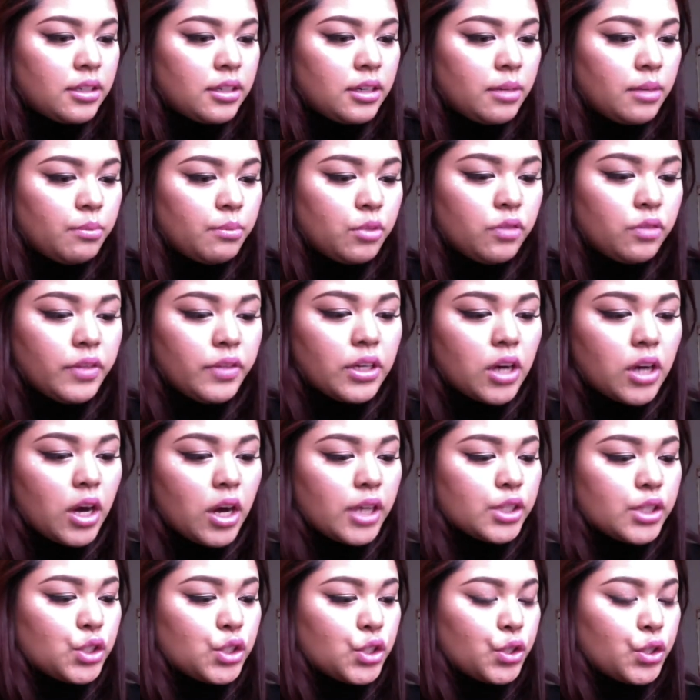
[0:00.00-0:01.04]
Moving
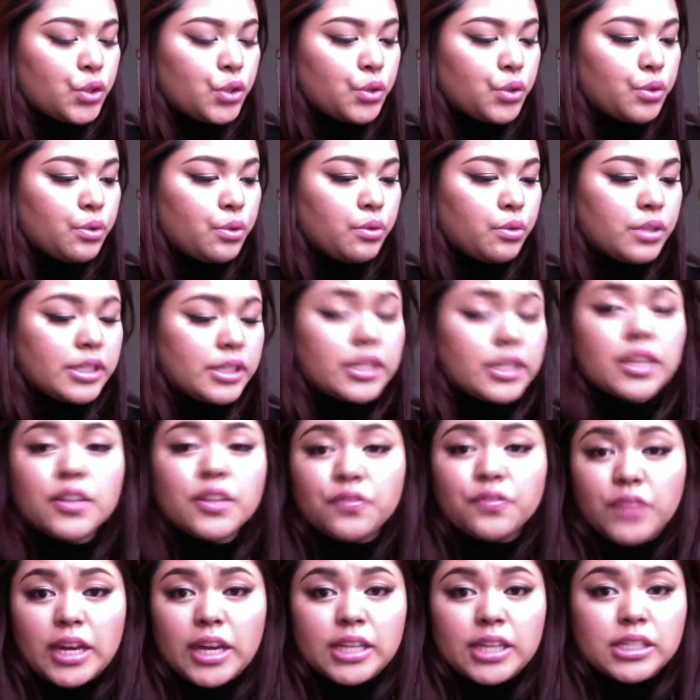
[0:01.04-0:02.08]
on to, still the
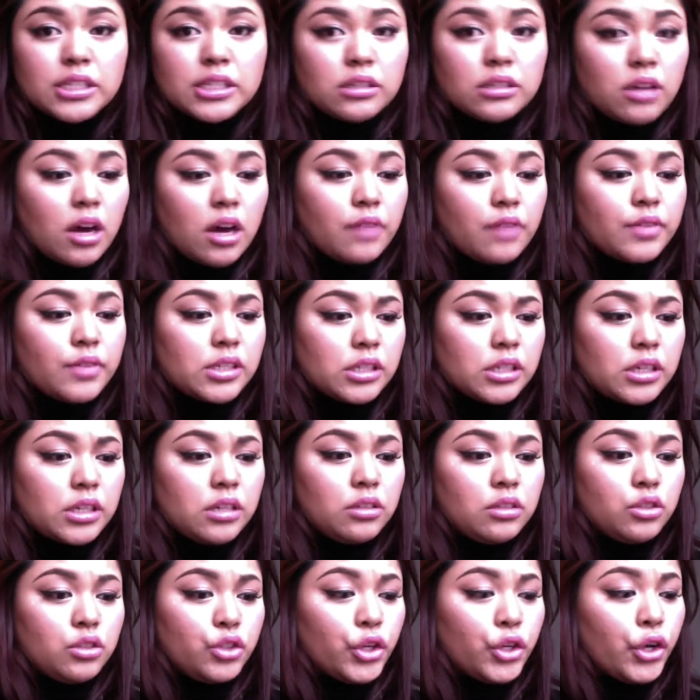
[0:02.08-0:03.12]
face, obviously,
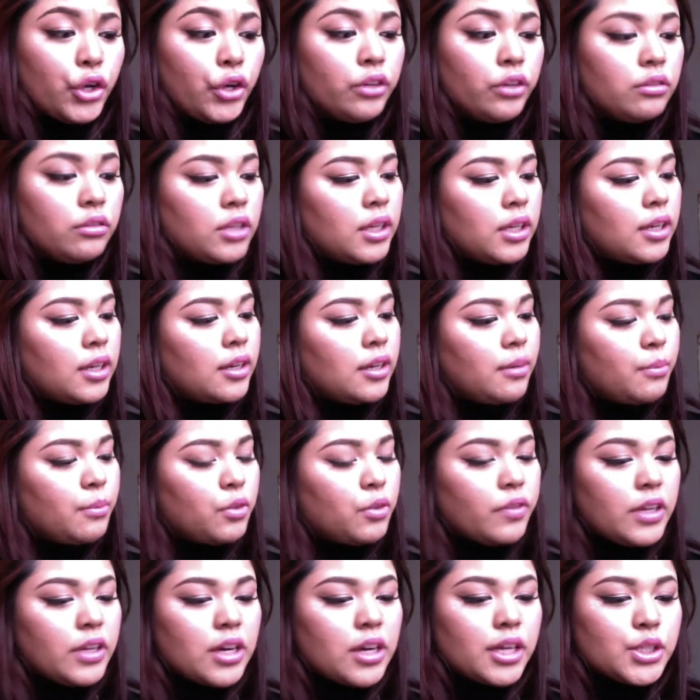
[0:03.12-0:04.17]
duh.
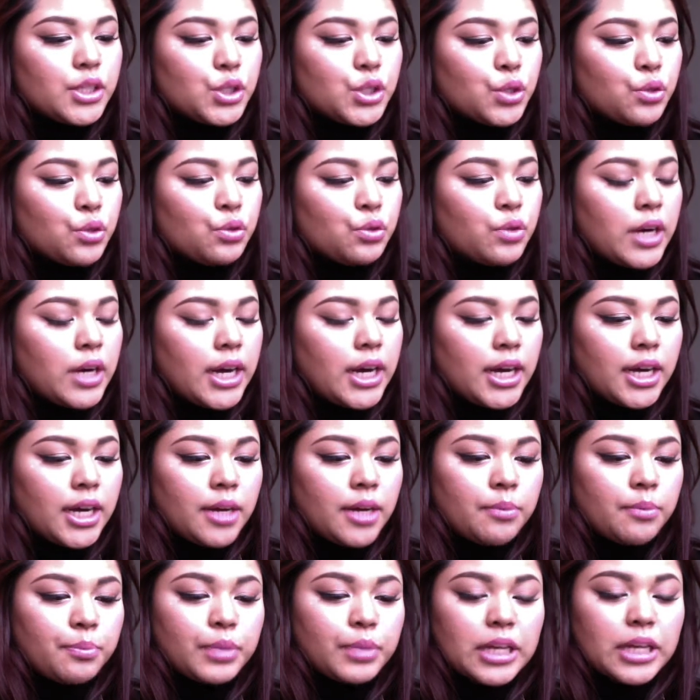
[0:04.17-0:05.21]
Moving on to
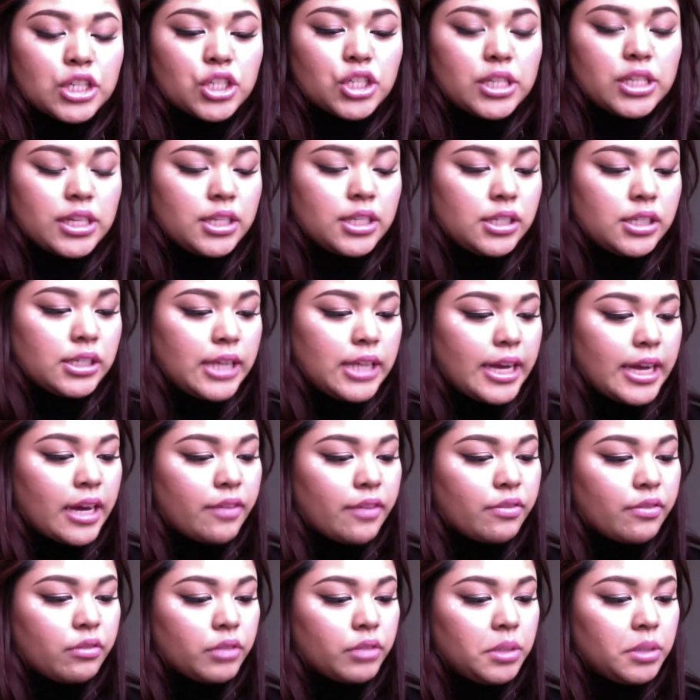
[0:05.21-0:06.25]
blushes. I
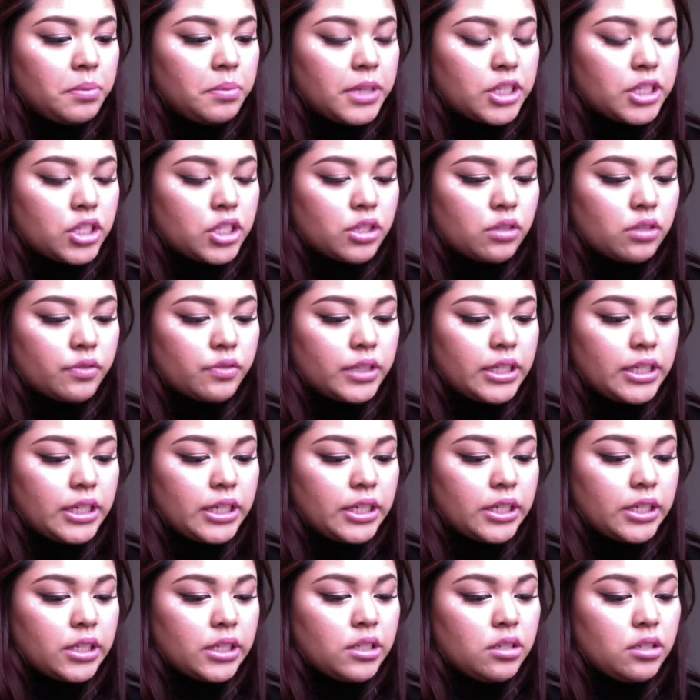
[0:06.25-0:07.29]
have 3 blushes over
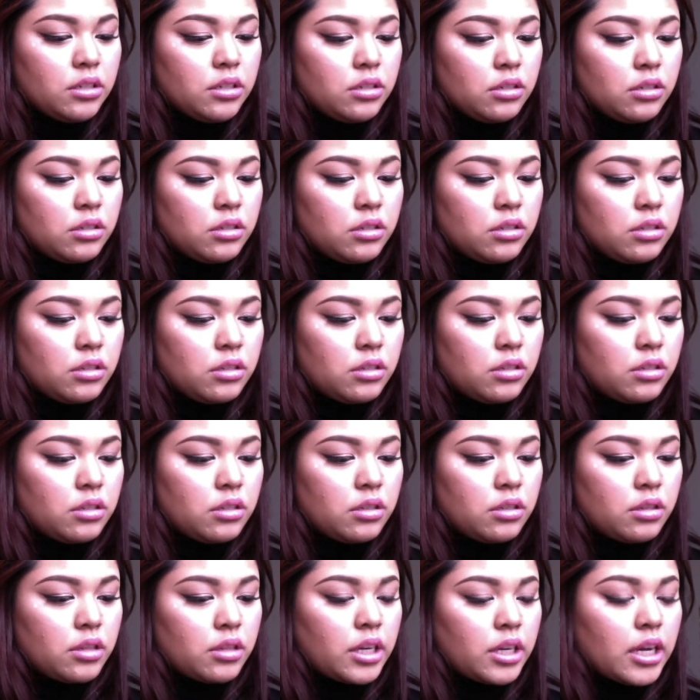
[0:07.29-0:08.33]
here
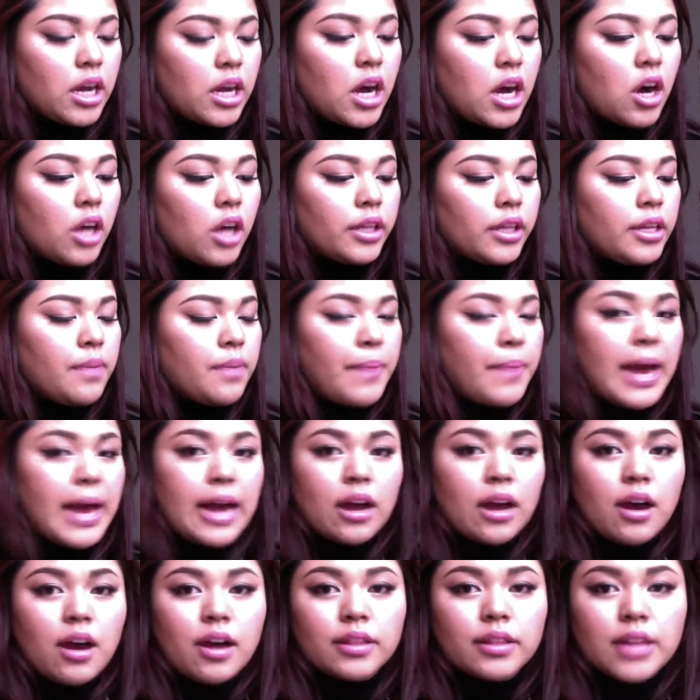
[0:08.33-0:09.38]
that I got all in a
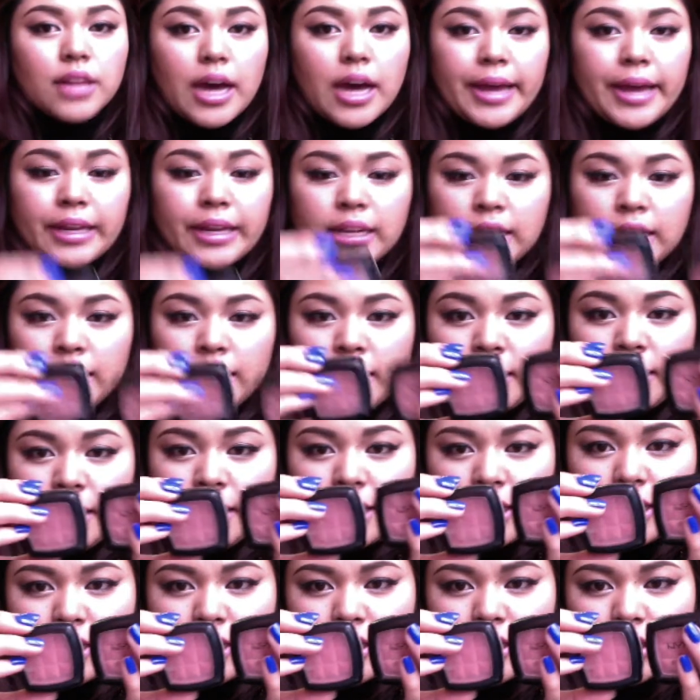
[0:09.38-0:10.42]
pack online.
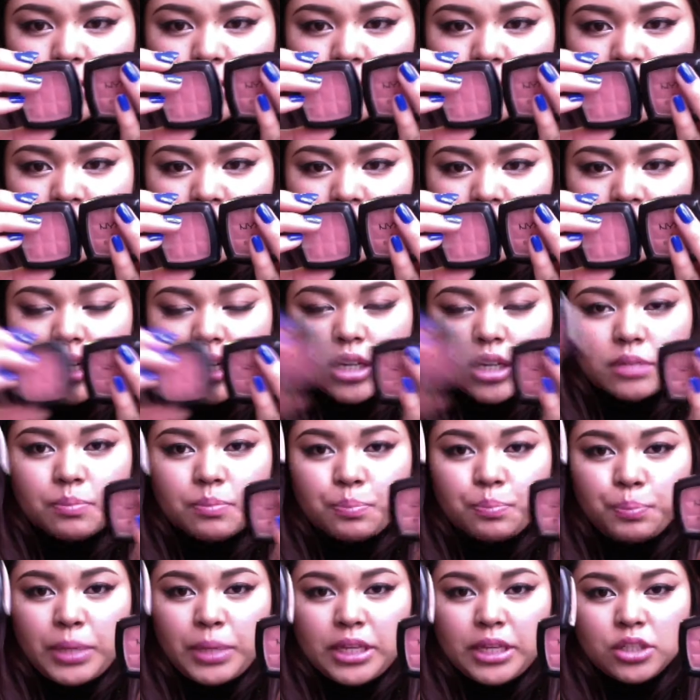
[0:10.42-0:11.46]
And this one is called
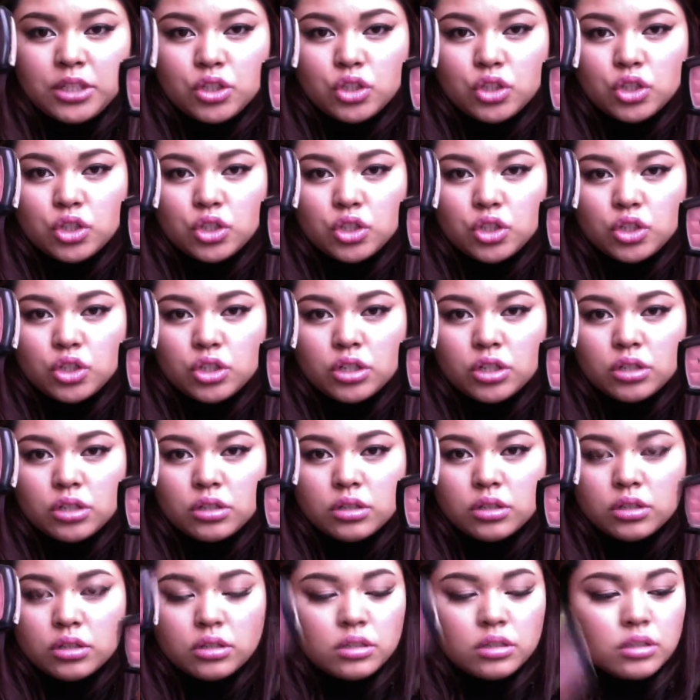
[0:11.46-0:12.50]
Pinched.
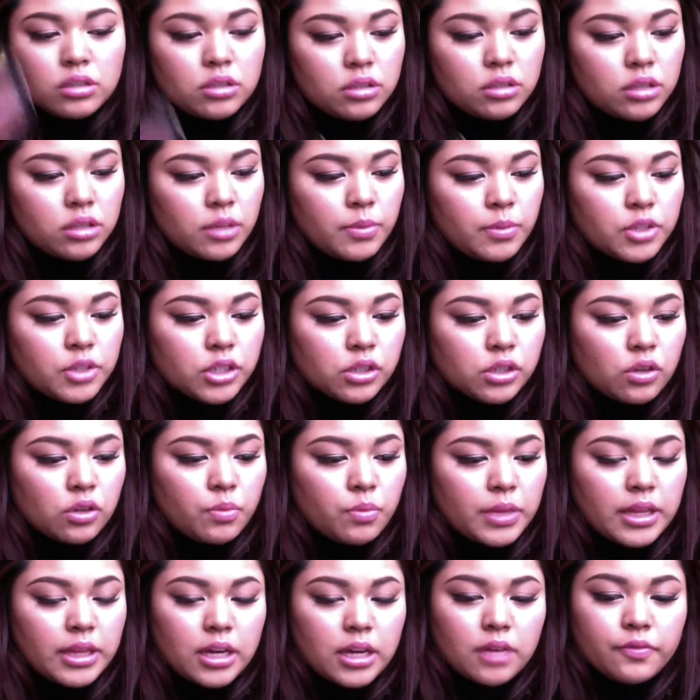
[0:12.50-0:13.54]
Let me just
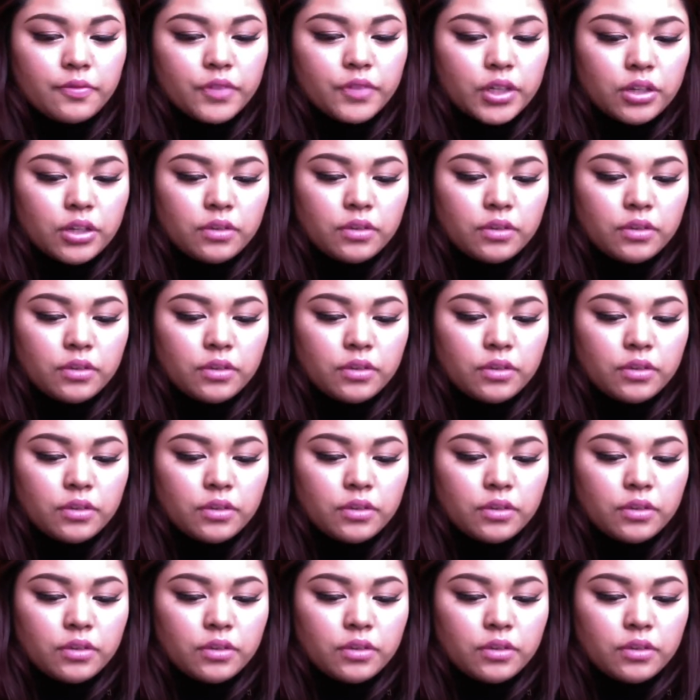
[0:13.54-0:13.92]
open that up for you.